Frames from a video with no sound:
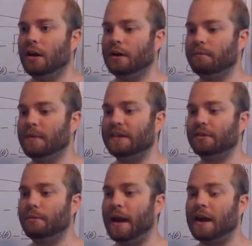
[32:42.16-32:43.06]
mix
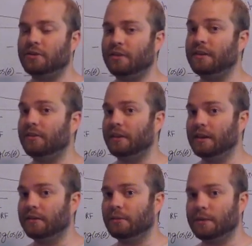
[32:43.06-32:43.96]
and match these
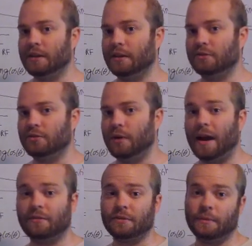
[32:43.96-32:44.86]
things because you
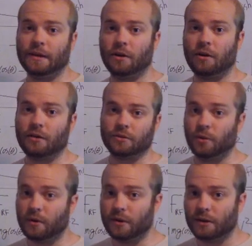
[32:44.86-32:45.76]
have to make a hard
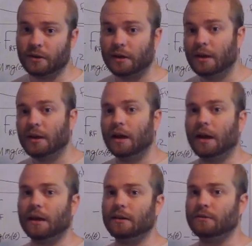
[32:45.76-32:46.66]
corner.
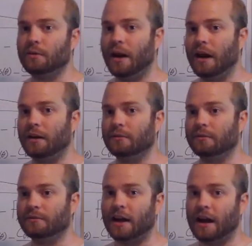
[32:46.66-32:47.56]
And if you have
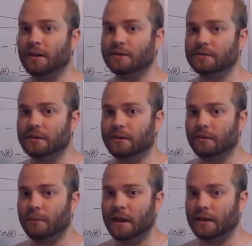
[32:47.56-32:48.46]
tires that are
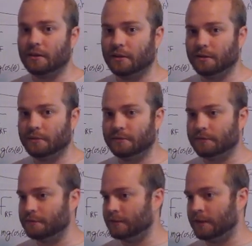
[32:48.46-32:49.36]
made of,
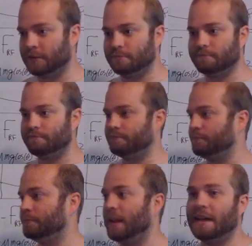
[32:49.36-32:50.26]

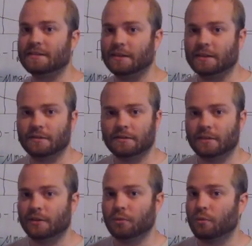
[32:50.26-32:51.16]
plastic,
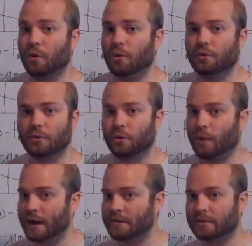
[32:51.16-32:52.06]
they will roll
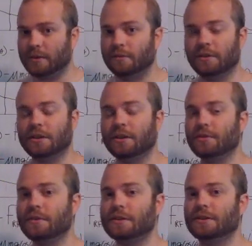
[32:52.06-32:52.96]
great and have very low
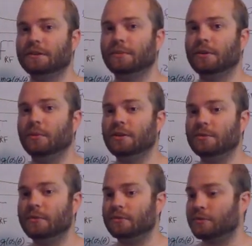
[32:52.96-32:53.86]
friction, but when
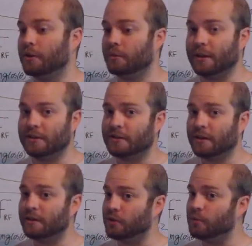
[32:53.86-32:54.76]
you go to make the
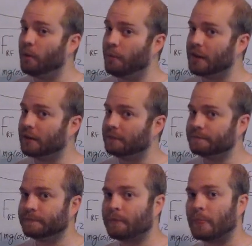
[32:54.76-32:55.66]
turn, you won't make it.
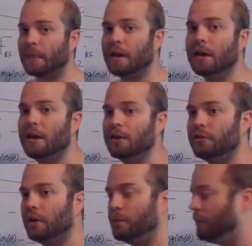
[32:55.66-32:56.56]
So